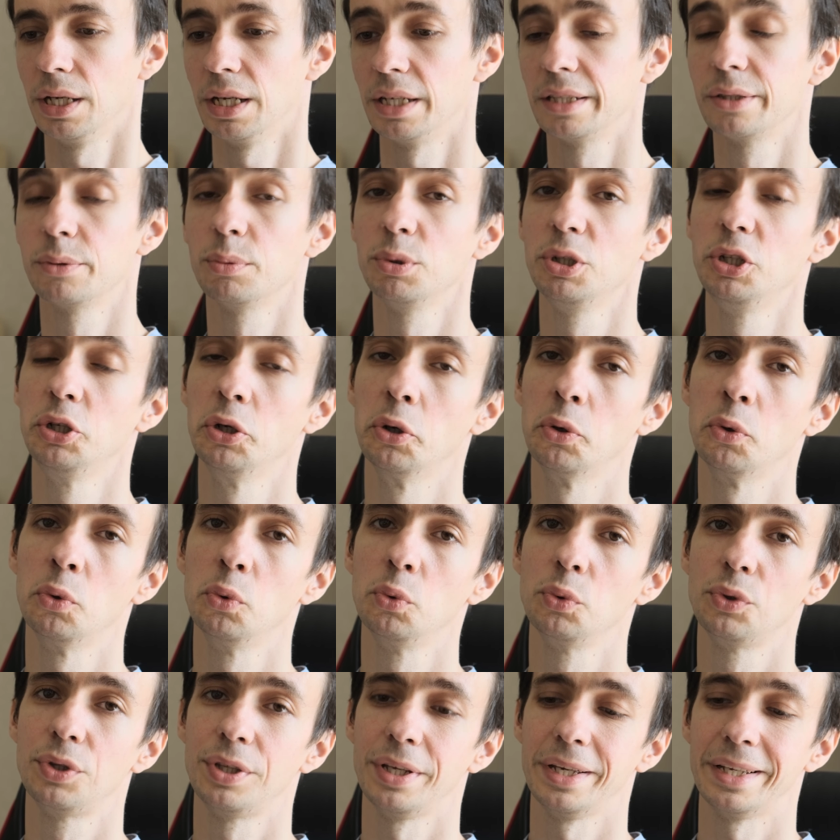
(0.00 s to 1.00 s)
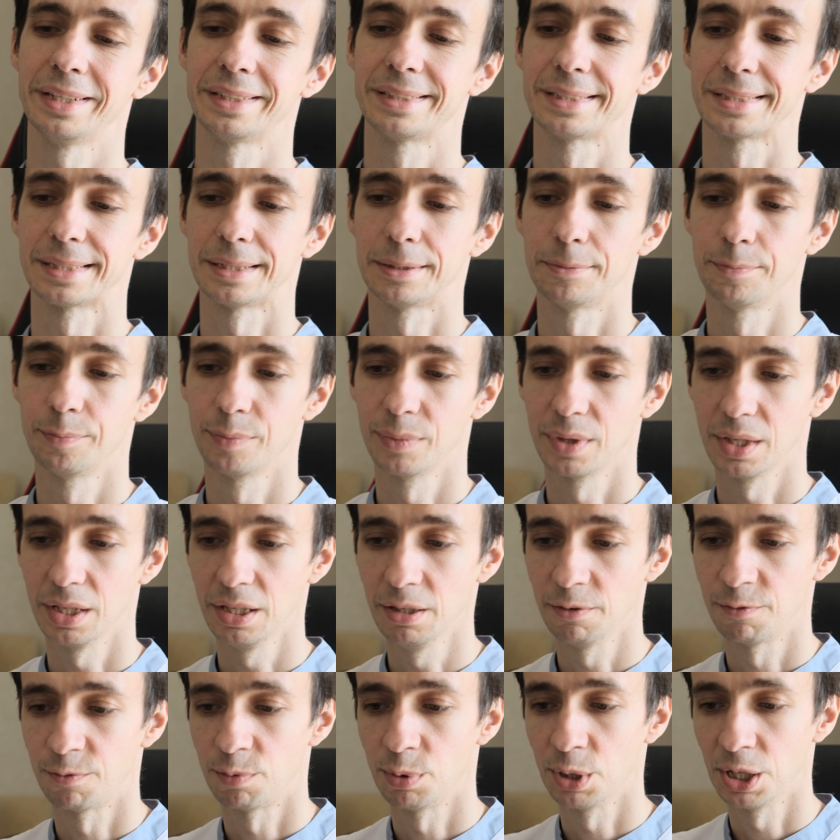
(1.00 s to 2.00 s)
And we know that
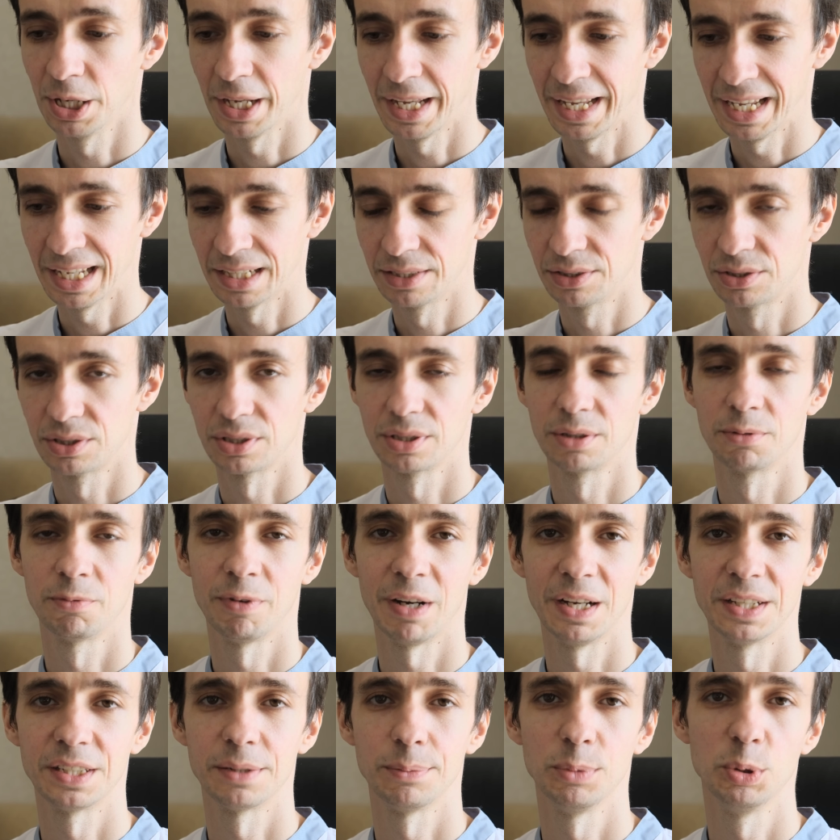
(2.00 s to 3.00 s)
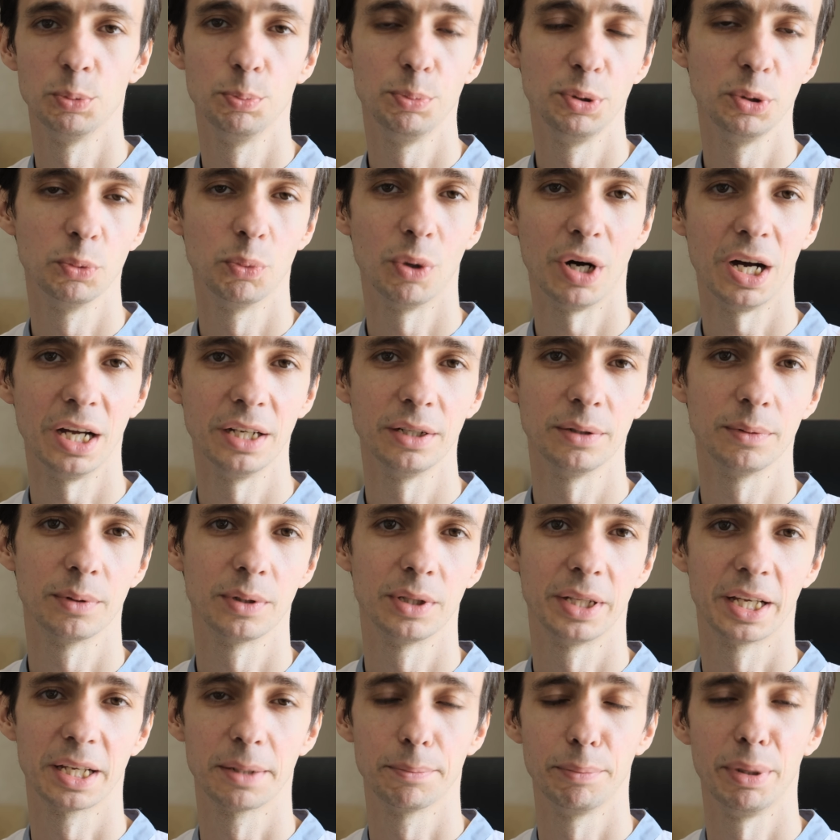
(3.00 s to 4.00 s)
if we add vitamin B1,
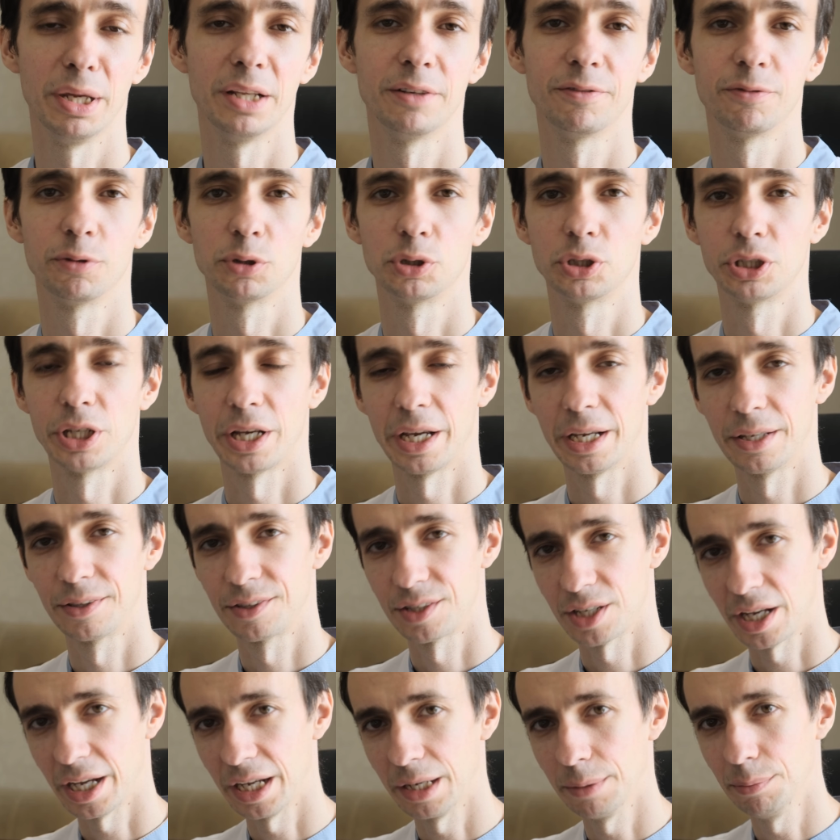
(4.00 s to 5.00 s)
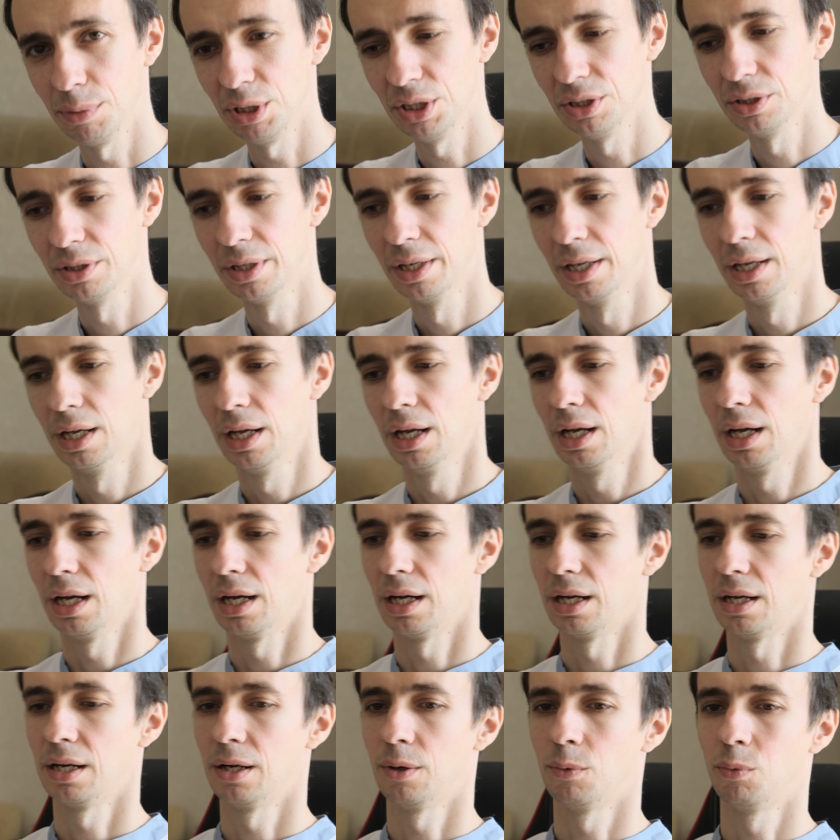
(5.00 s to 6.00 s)
like benfotiamine,
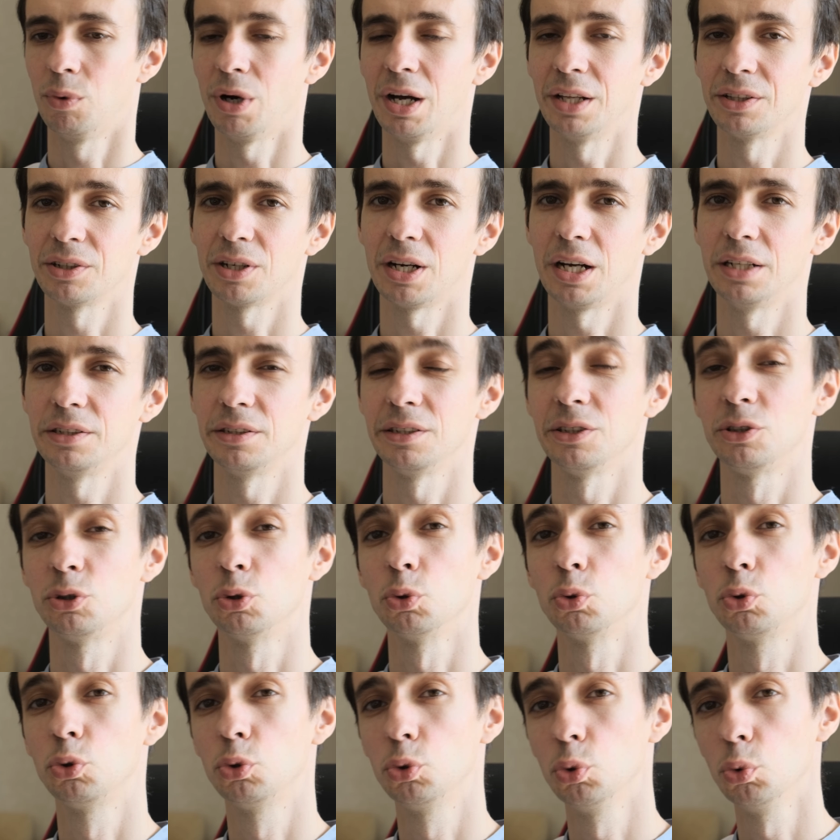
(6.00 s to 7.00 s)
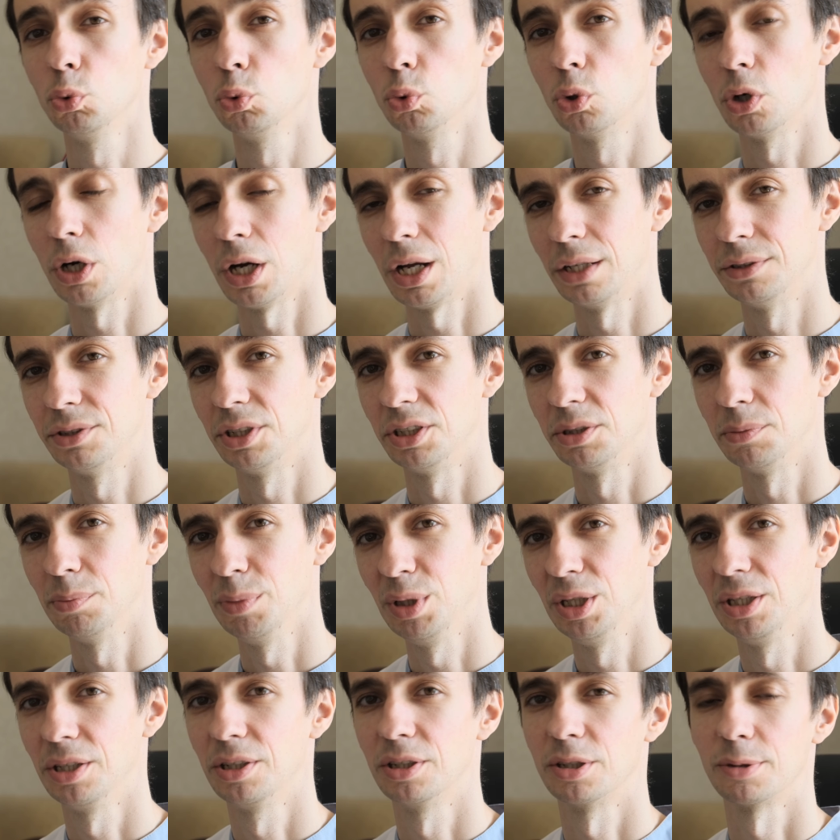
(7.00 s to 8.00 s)
100 to 200
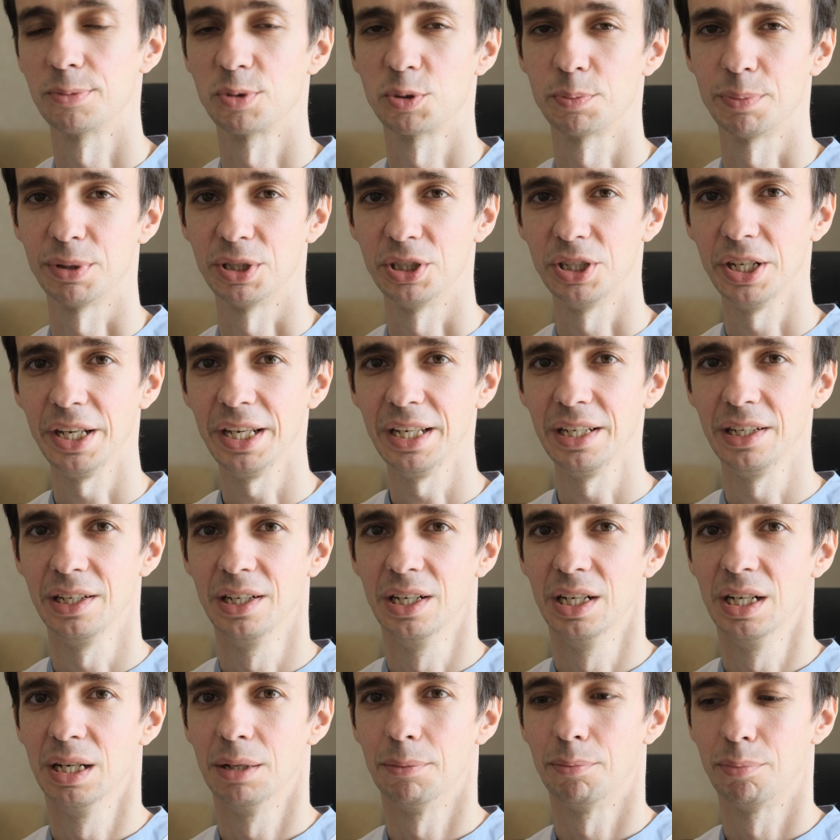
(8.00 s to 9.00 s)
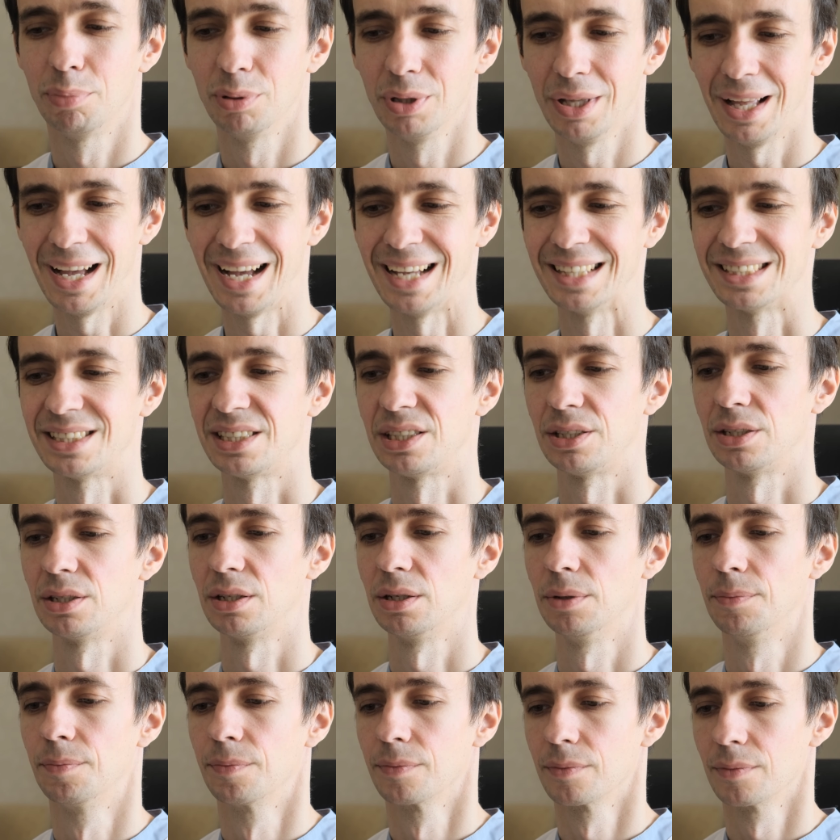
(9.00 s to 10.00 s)
milligrams per day, plus
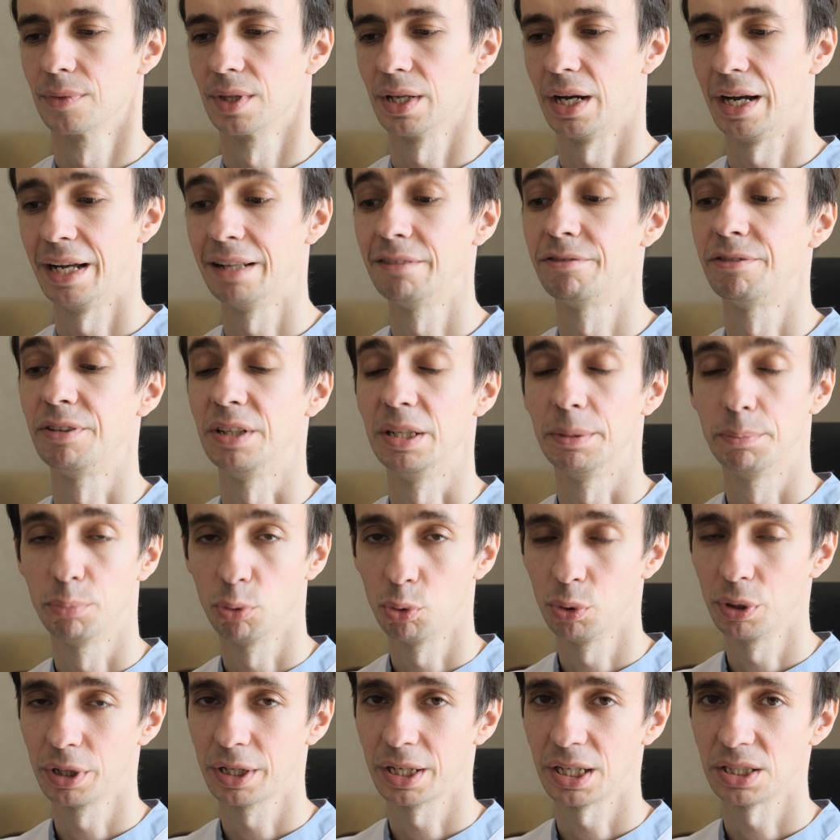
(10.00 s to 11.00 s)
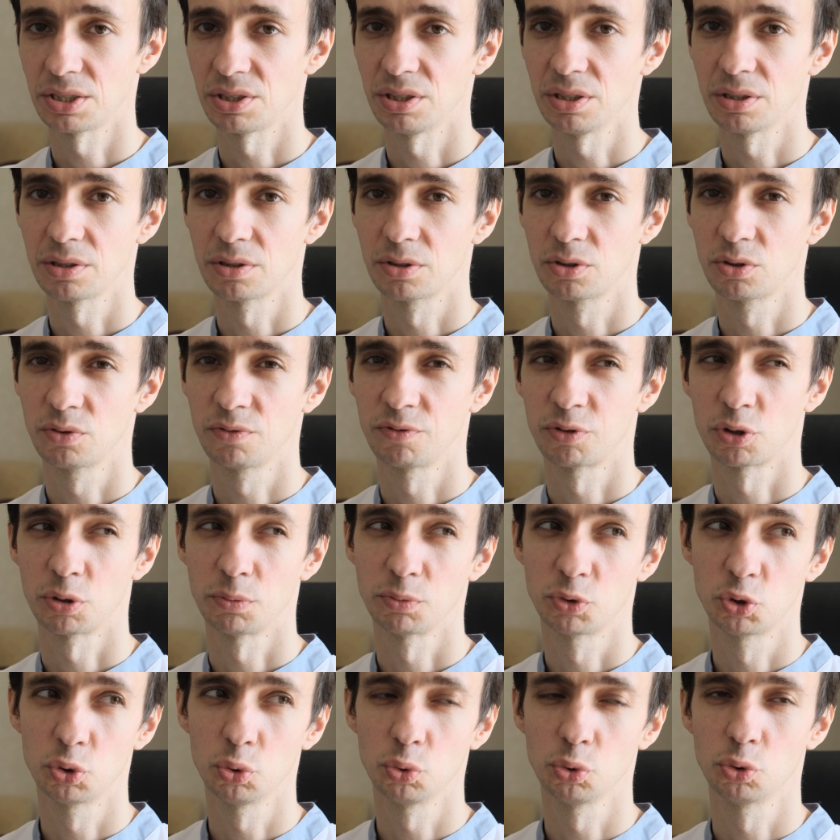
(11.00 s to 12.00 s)
alpha-lipoic acid
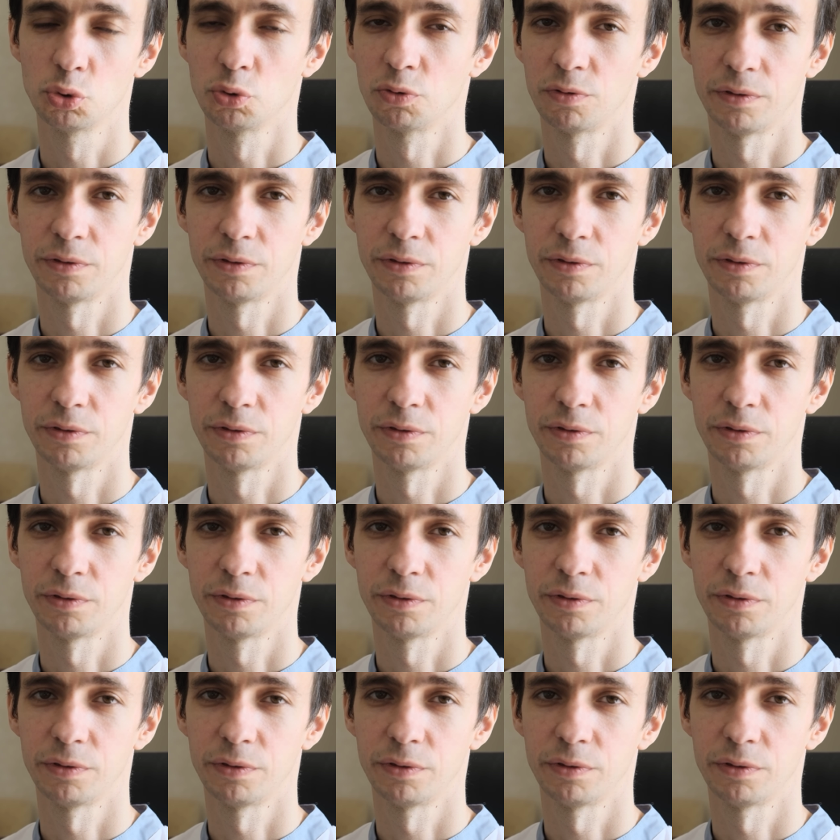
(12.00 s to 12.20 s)
from 2 to